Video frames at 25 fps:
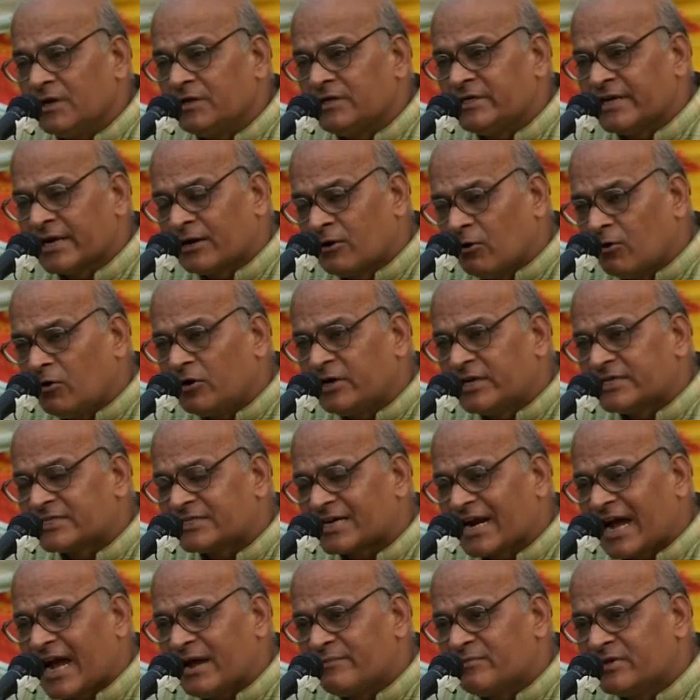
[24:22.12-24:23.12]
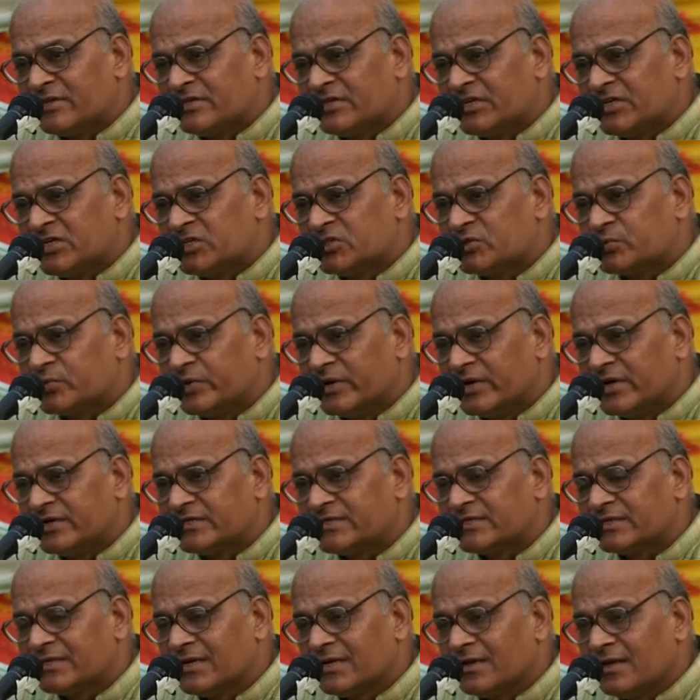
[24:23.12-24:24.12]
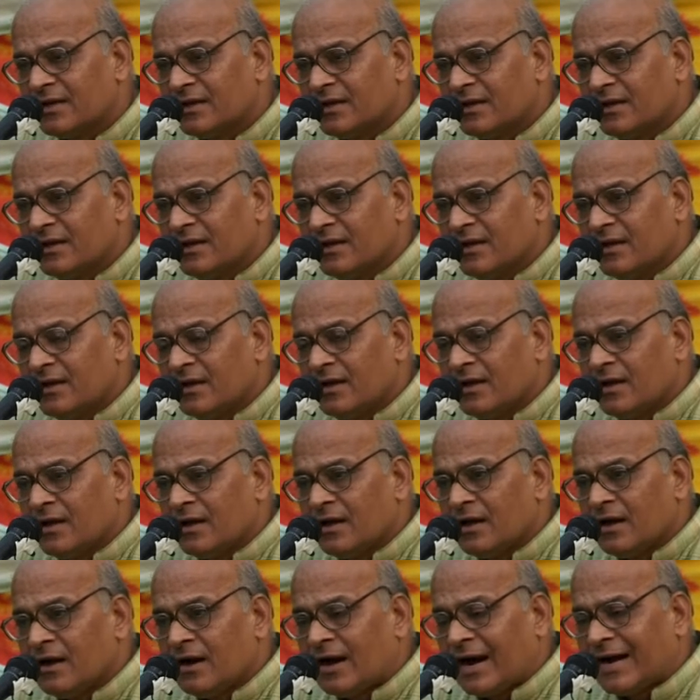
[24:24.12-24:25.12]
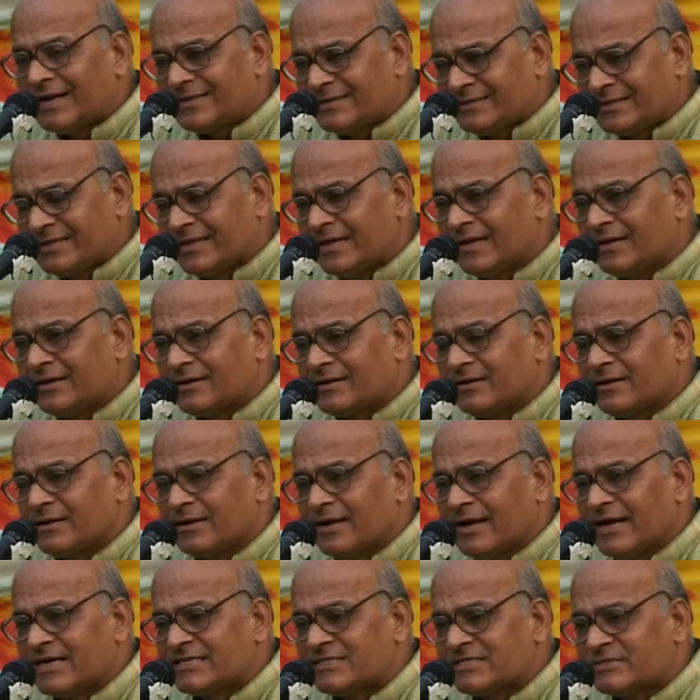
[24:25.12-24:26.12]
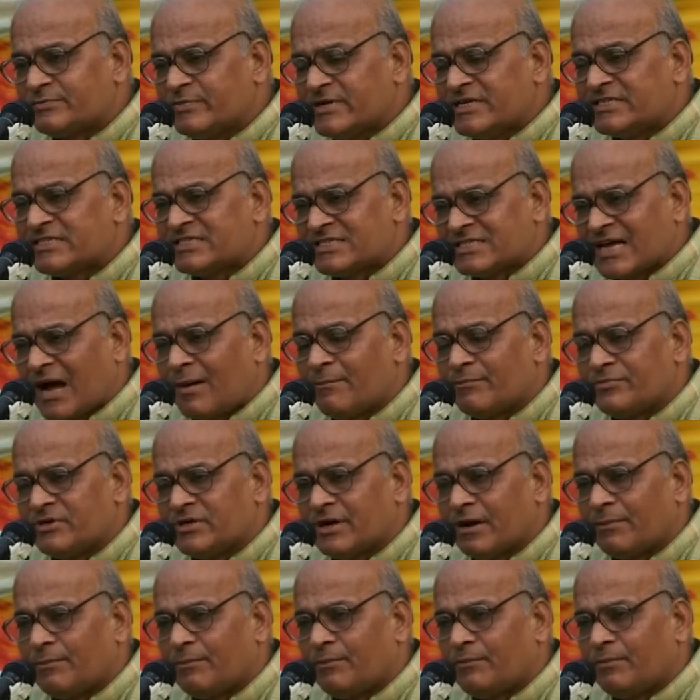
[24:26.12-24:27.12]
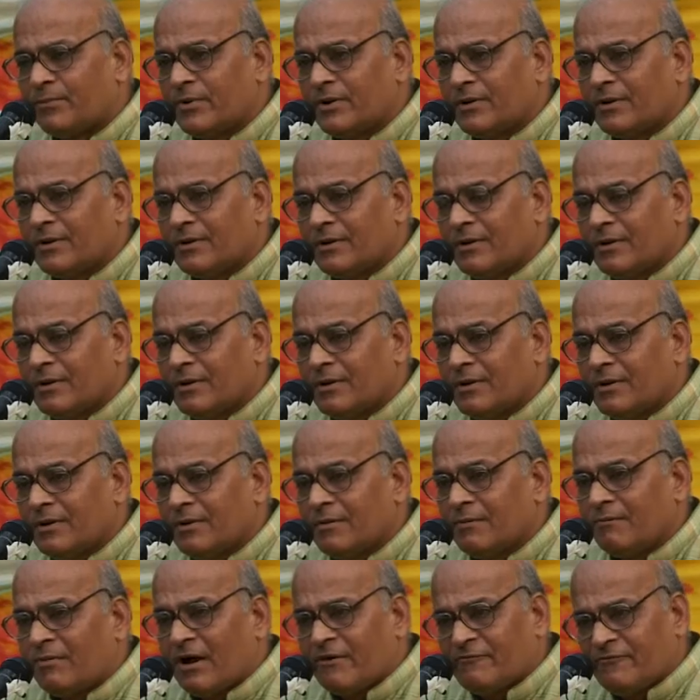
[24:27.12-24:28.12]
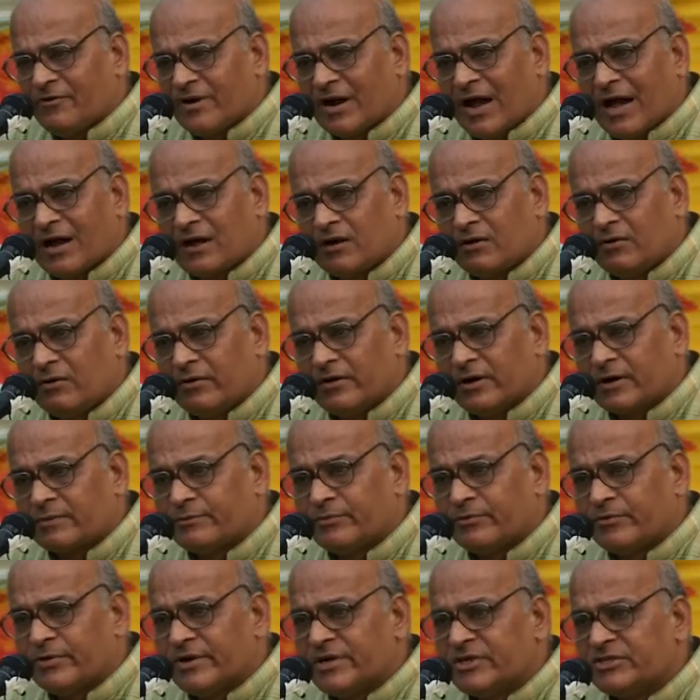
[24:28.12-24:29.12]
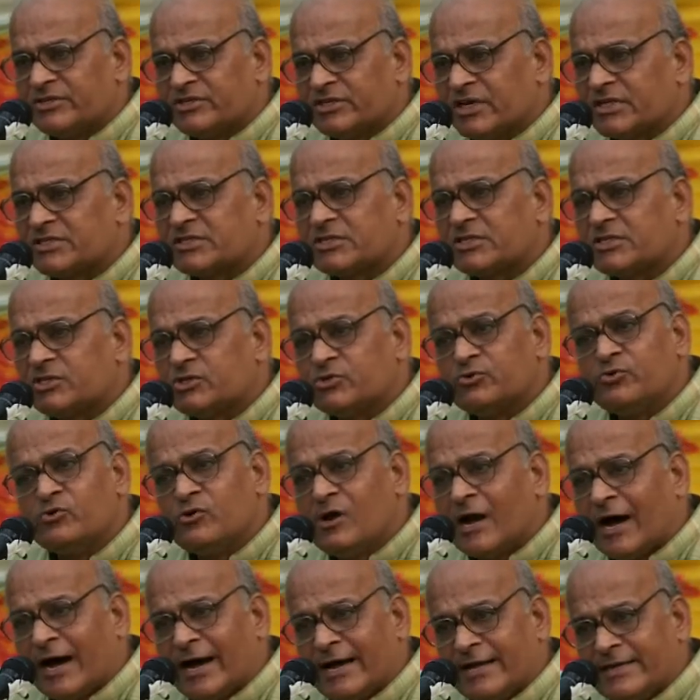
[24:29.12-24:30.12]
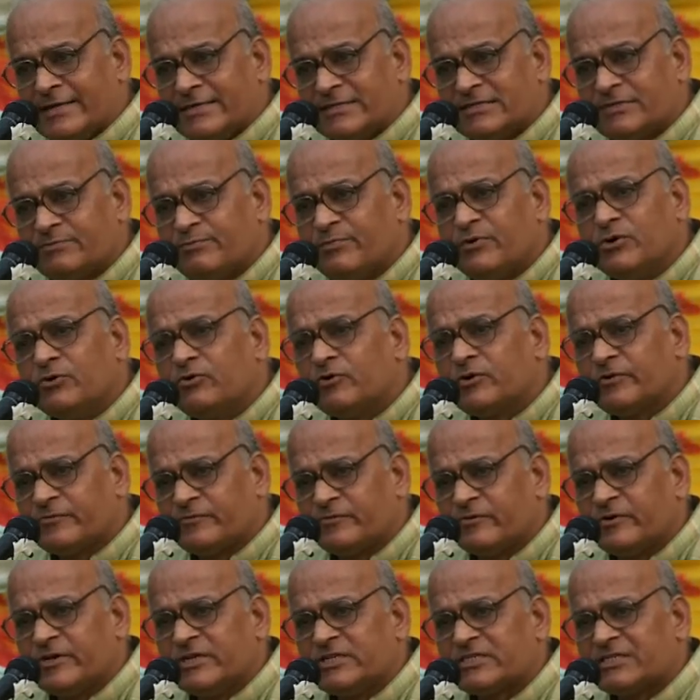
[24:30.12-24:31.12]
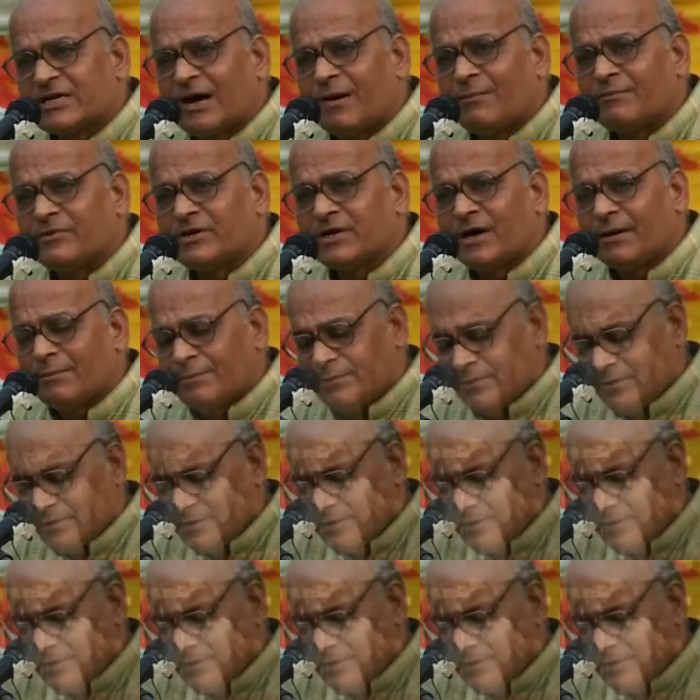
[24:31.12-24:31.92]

Tagore described in these words, I think, has been summed up by Firag Gorakhpuri in just two lines, beautifully summed up.